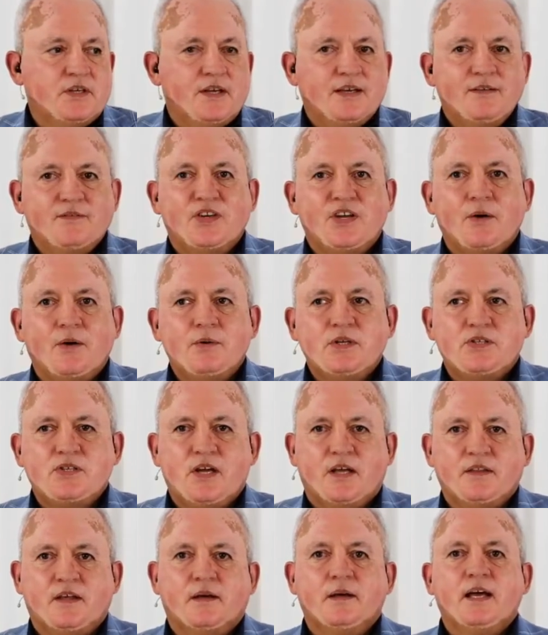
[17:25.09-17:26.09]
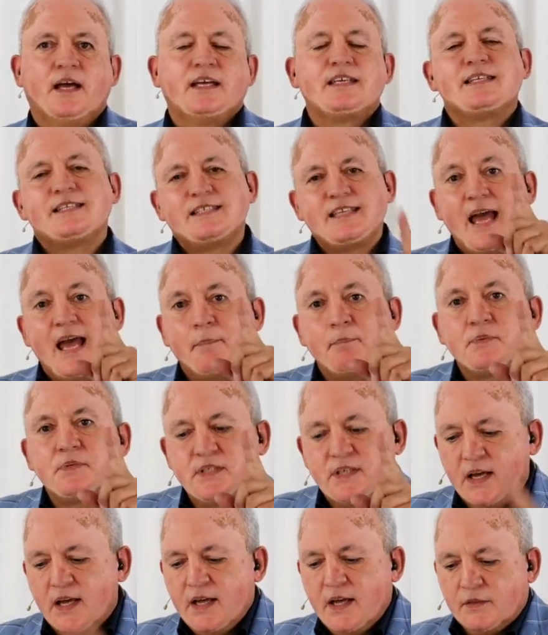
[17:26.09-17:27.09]
you don't even know each other,
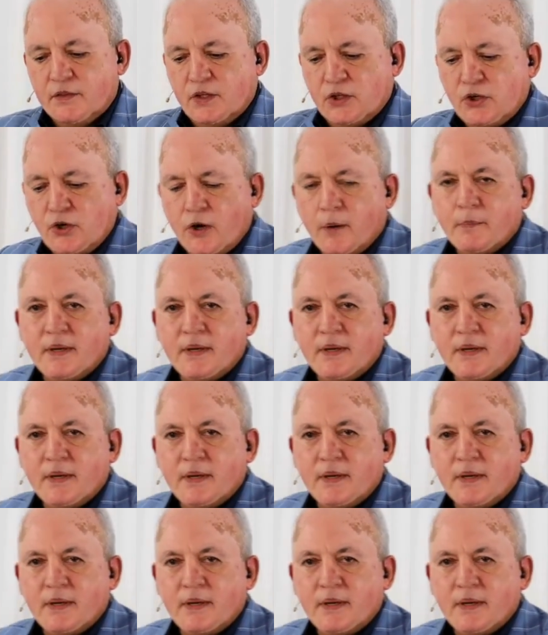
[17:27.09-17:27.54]
except the